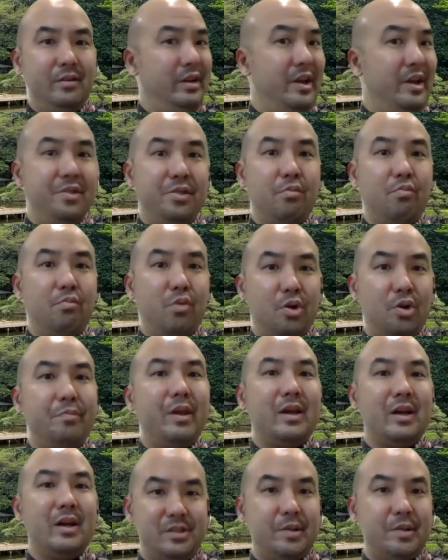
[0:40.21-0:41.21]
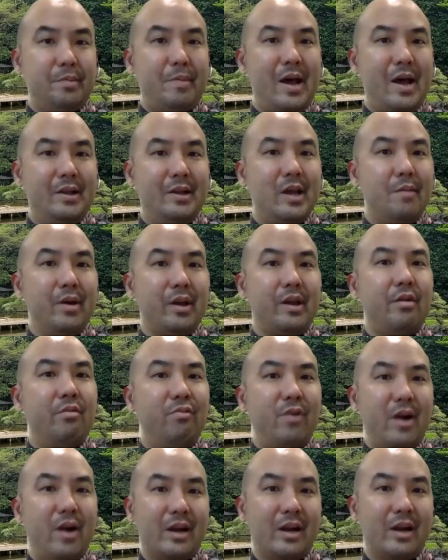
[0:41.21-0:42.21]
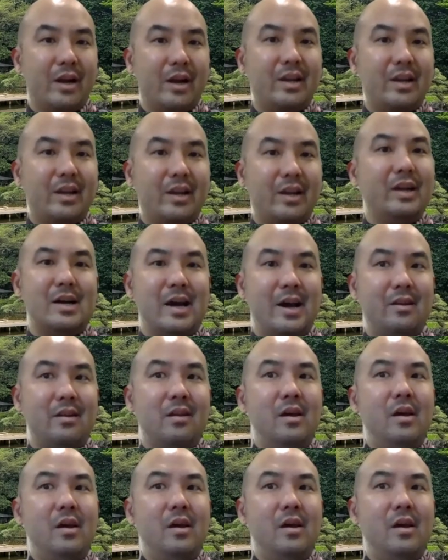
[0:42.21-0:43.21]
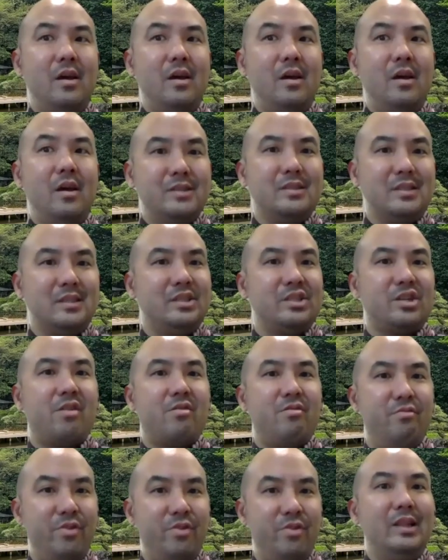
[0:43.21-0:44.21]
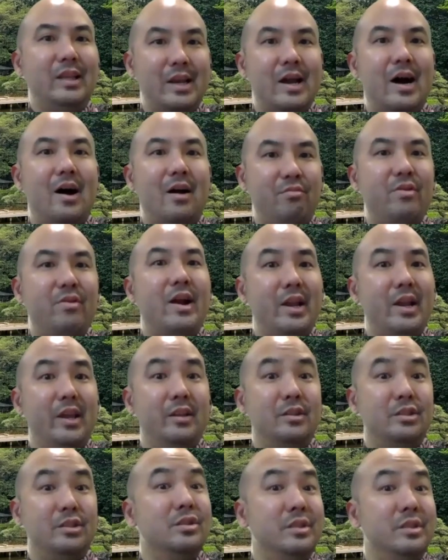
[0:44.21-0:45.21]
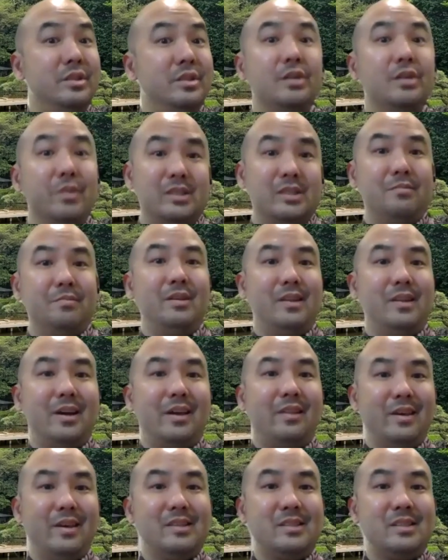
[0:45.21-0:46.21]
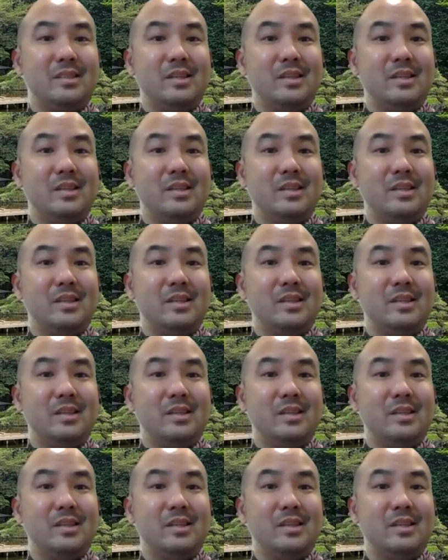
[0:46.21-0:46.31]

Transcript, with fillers: in the world because of the pandemic and recognized that our businesses are really not ready to deal with something like this.